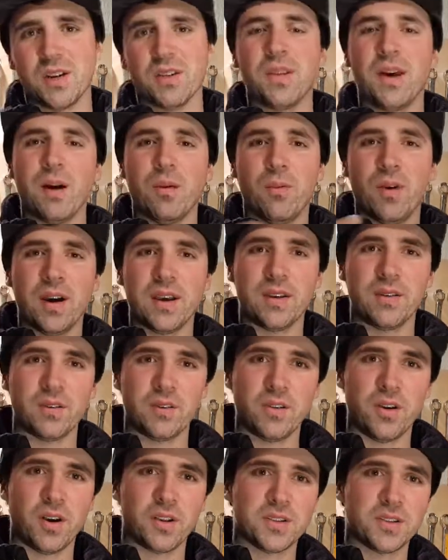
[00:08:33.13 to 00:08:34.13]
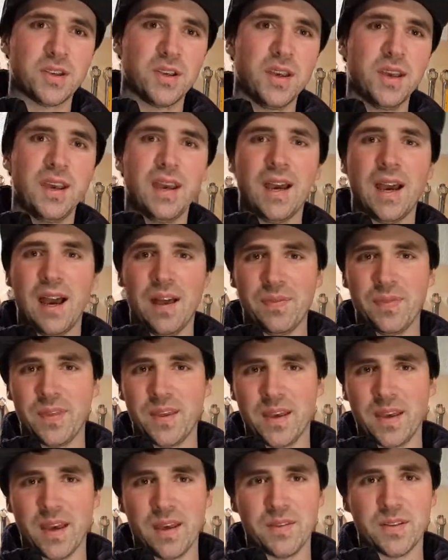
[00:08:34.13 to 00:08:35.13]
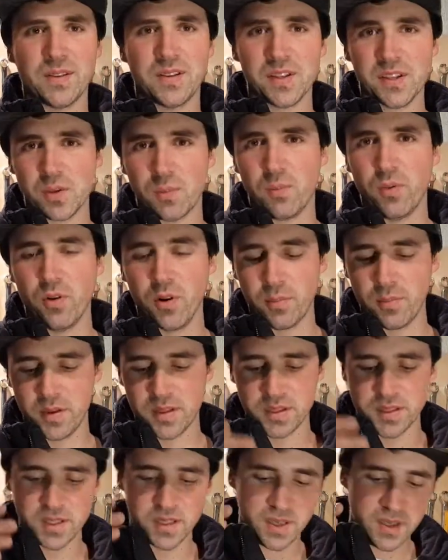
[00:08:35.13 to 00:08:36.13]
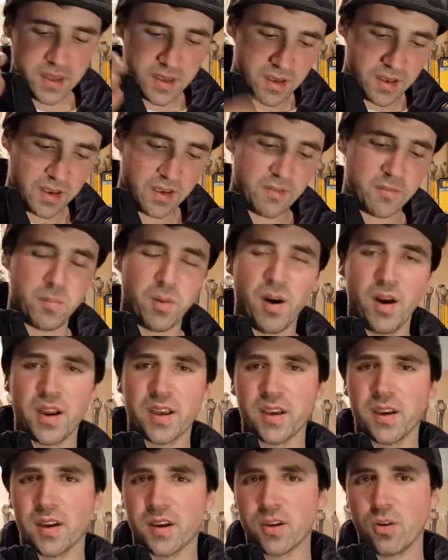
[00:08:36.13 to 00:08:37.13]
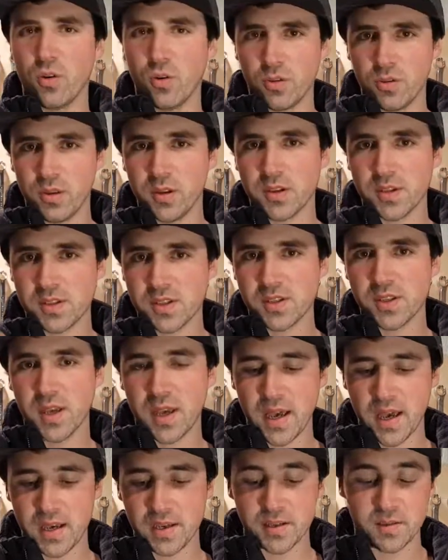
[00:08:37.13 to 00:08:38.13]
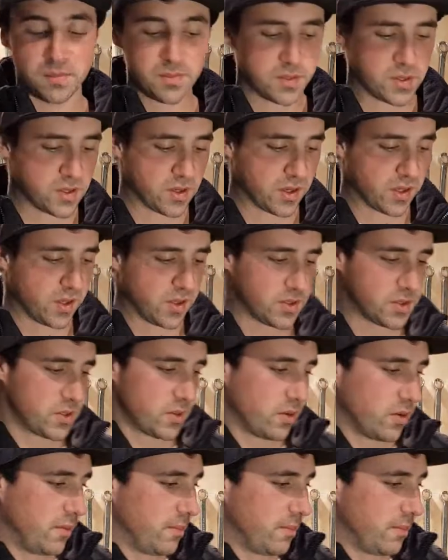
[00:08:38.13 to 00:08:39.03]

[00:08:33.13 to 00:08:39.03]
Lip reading: That way you're not at the disappointment of buying a cordless circular saw.